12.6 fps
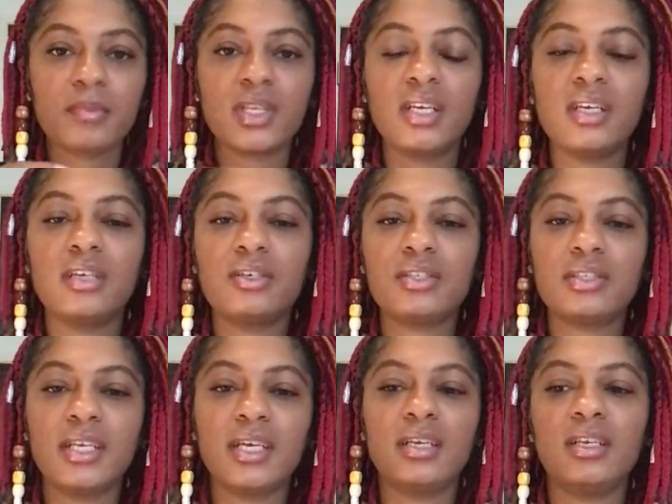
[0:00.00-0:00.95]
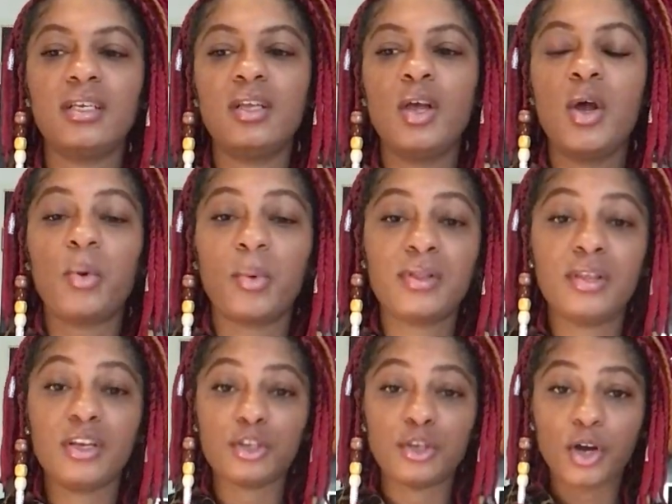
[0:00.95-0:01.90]
and understanding
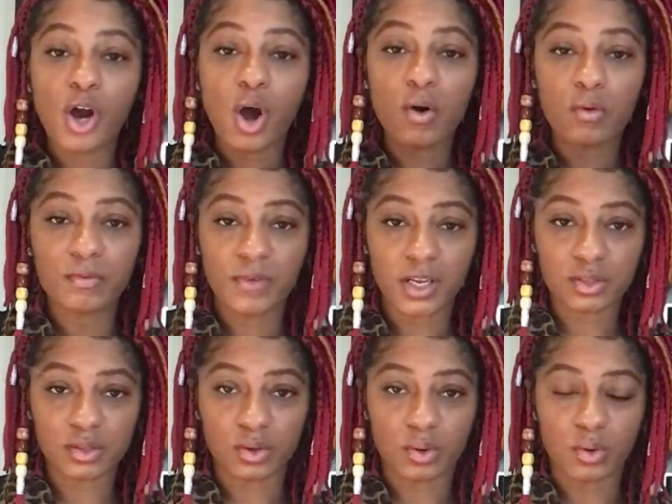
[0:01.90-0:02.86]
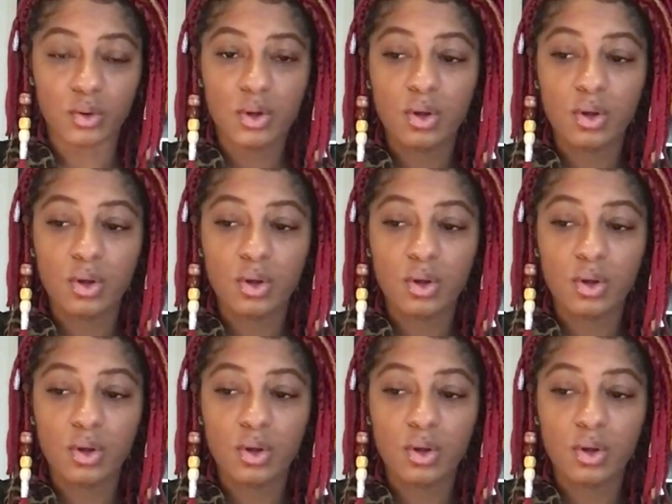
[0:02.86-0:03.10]
within your own vessel